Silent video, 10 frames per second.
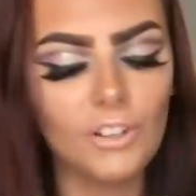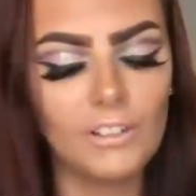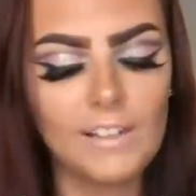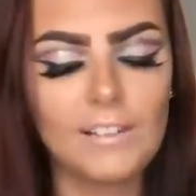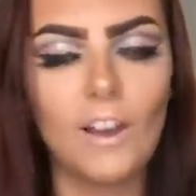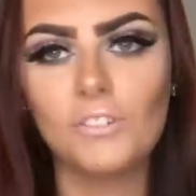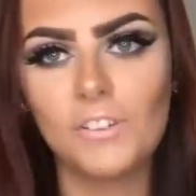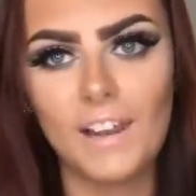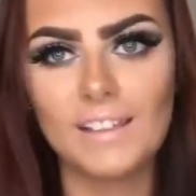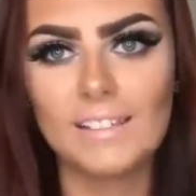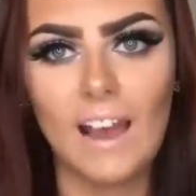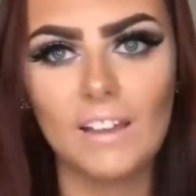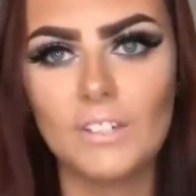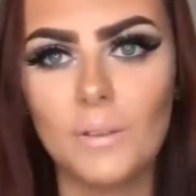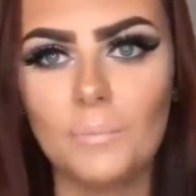So let's get on to the next
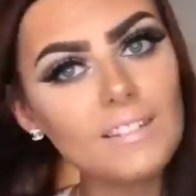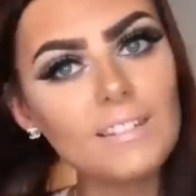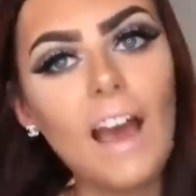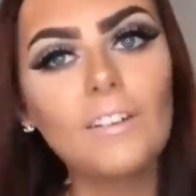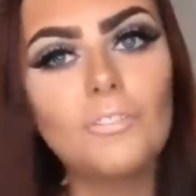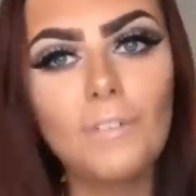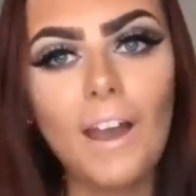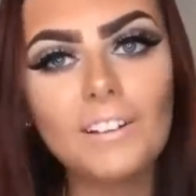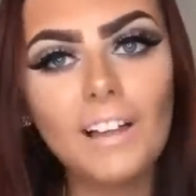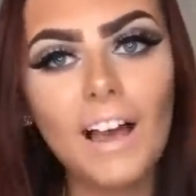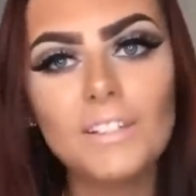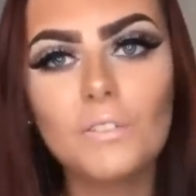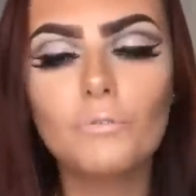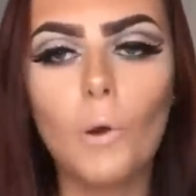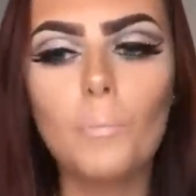item. And final
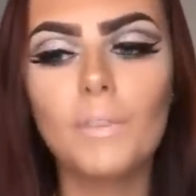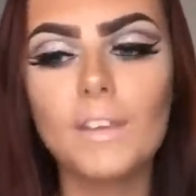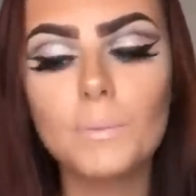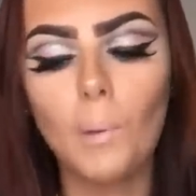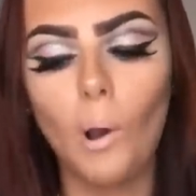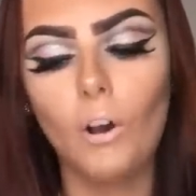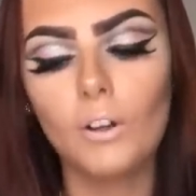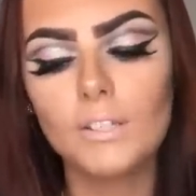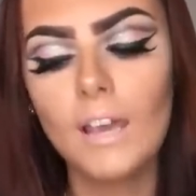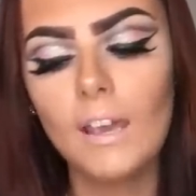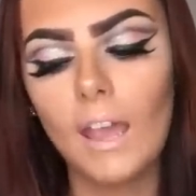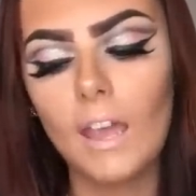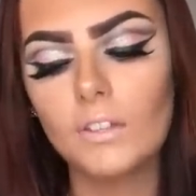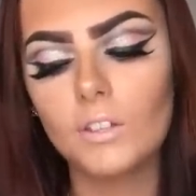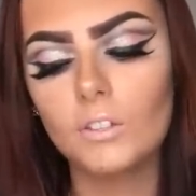item from this box
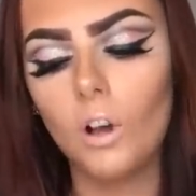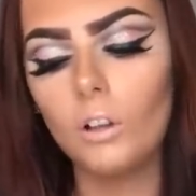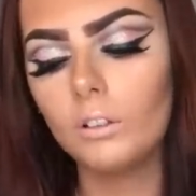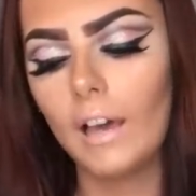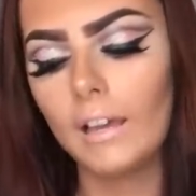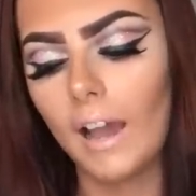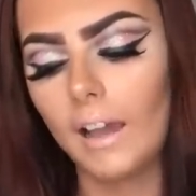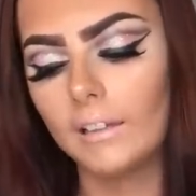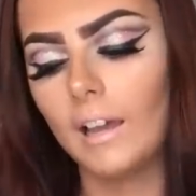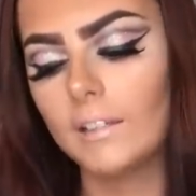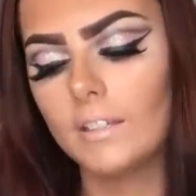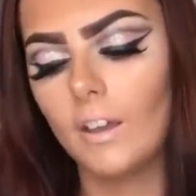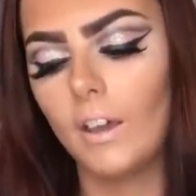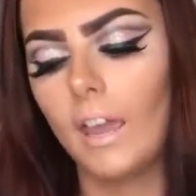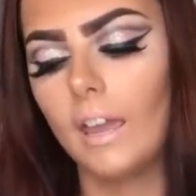is the Doll Light
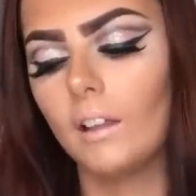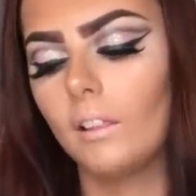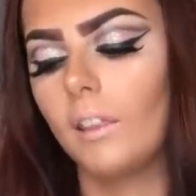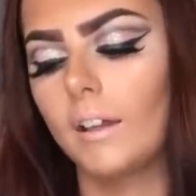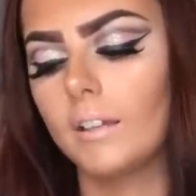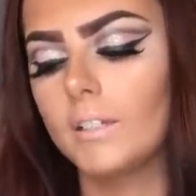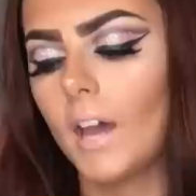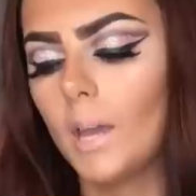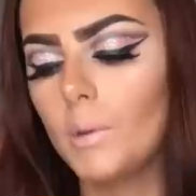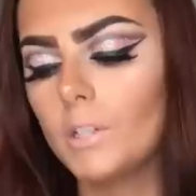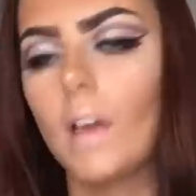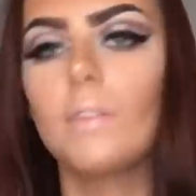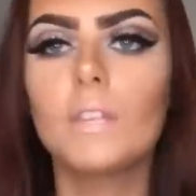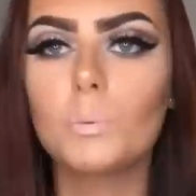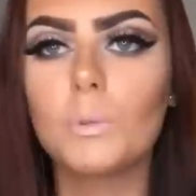highlighter in Like a Diamond,
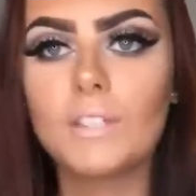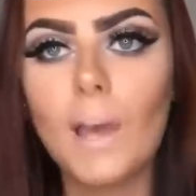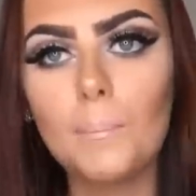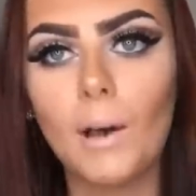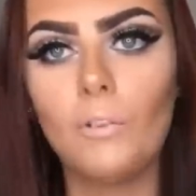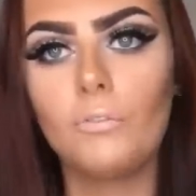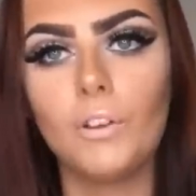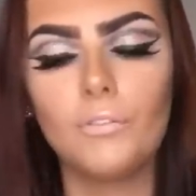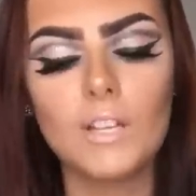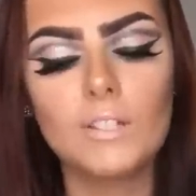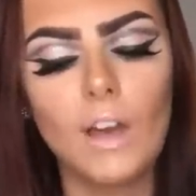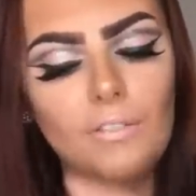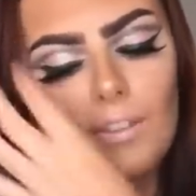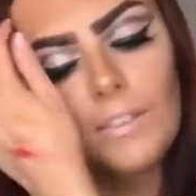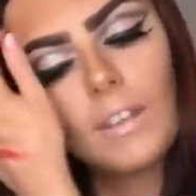and this was ten pounds fifty. So I
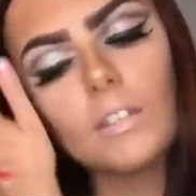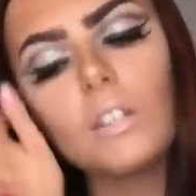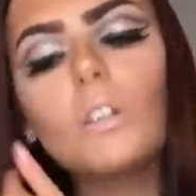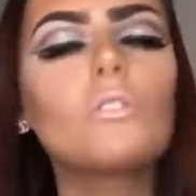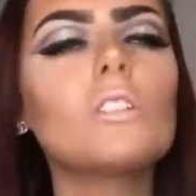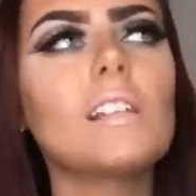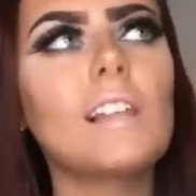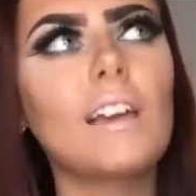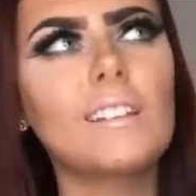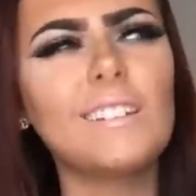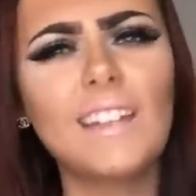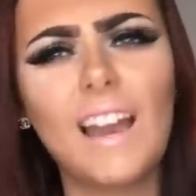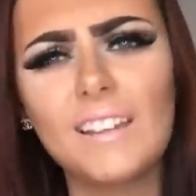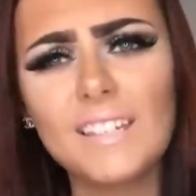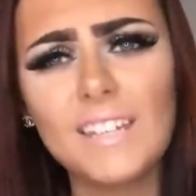think these are usually like
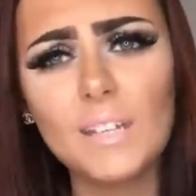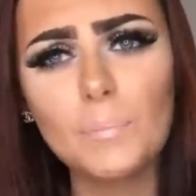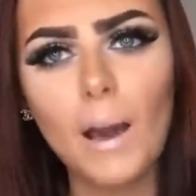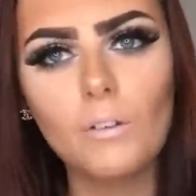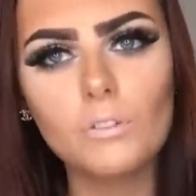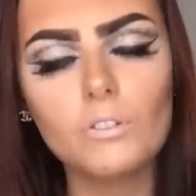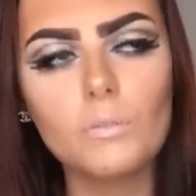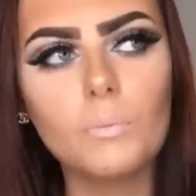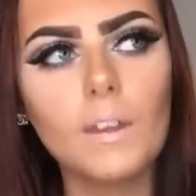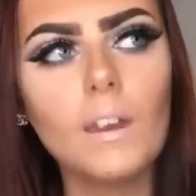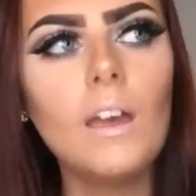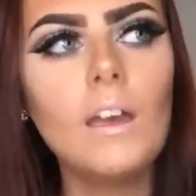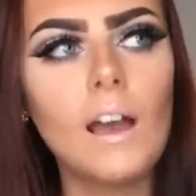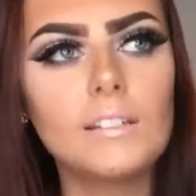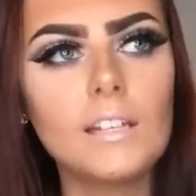nineteen pounds or something.
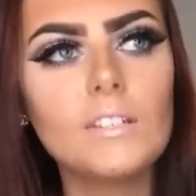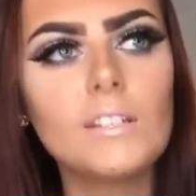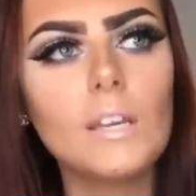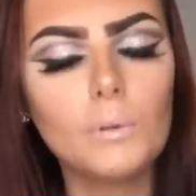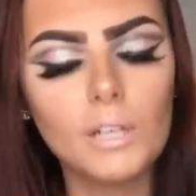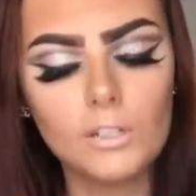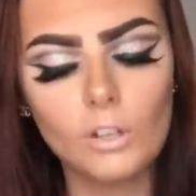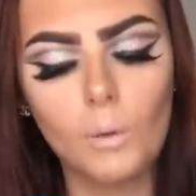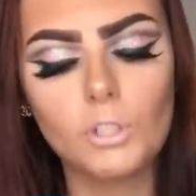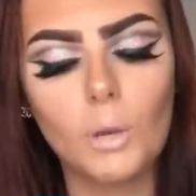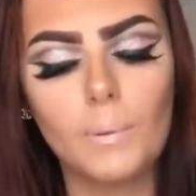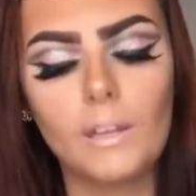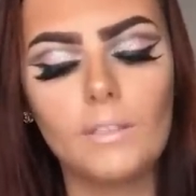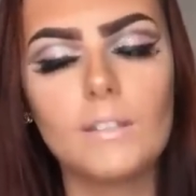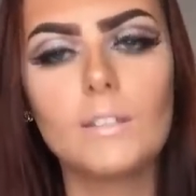I did see one in Topshop,
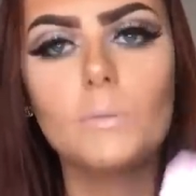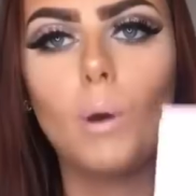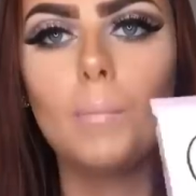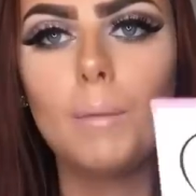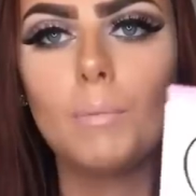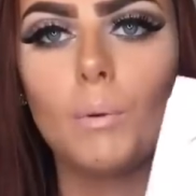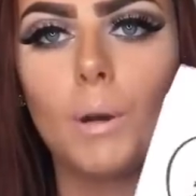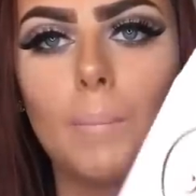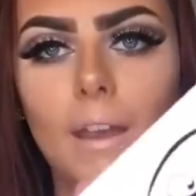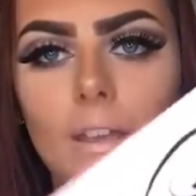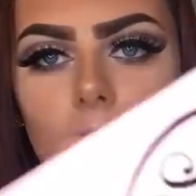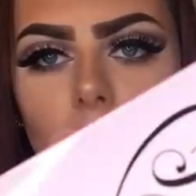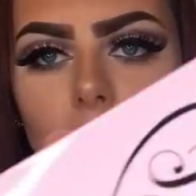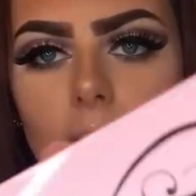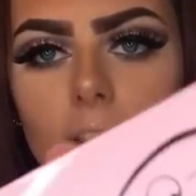and this is what made me want to buy it.
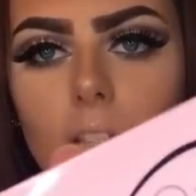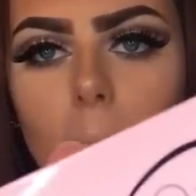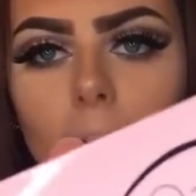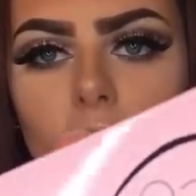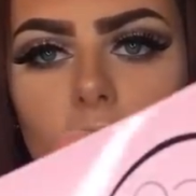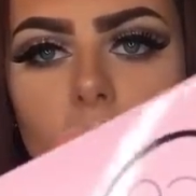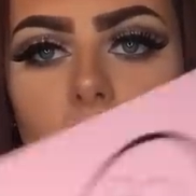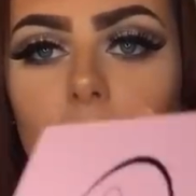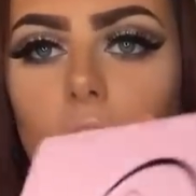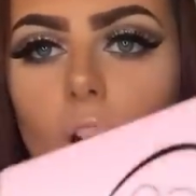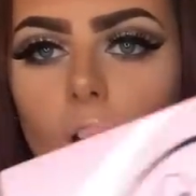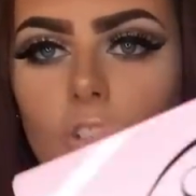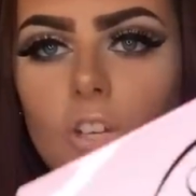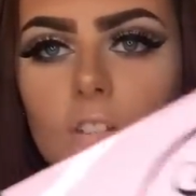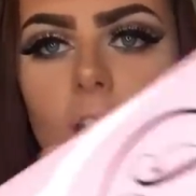So this is the packaging. It is
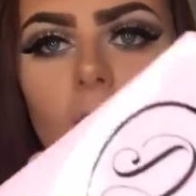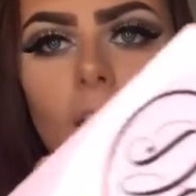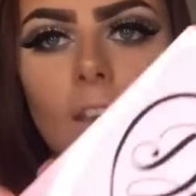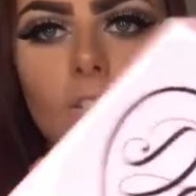gorgeous. It's